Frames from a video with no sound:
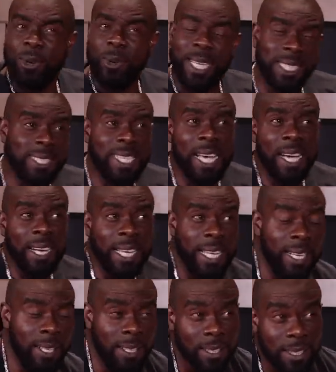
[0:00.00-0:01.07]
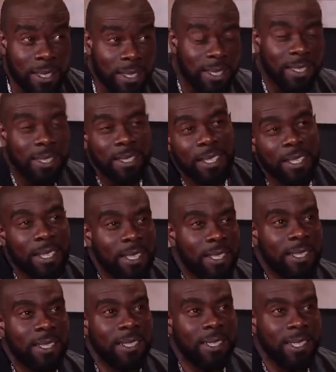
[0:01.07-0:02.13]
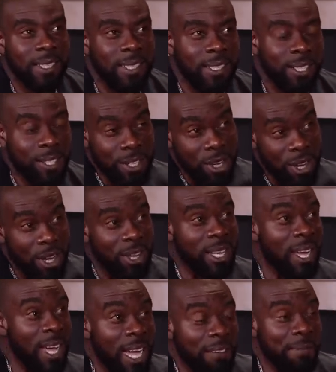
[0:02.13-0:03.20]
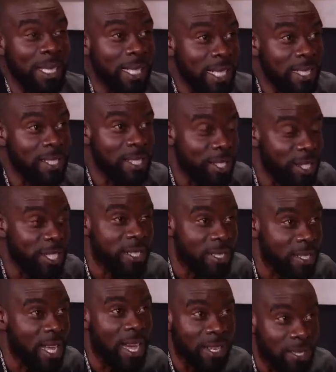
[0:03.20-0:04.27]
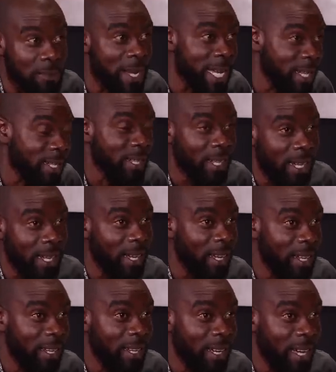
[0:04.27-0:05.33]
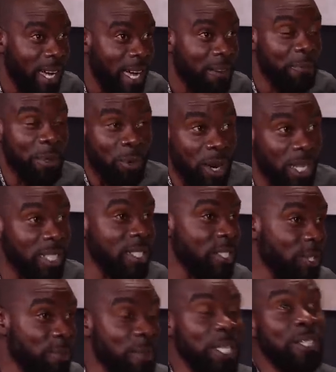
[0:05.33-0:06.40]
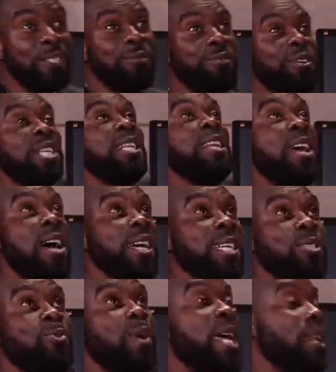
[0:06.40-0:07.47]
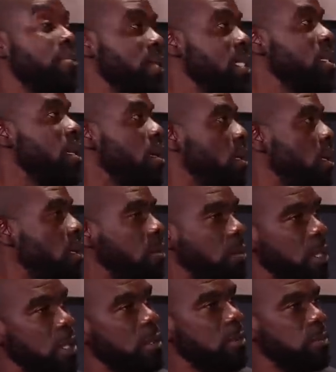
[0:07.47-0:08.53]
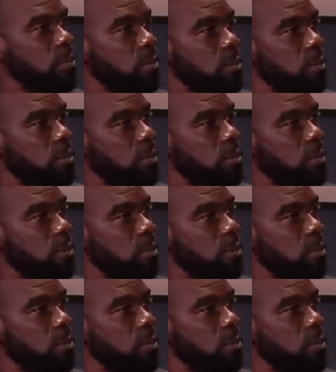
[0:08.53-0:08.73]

you say again? You know how long I've been listening to your songs, man? I've been wanting to meet you for the longest while. I say, oh, what the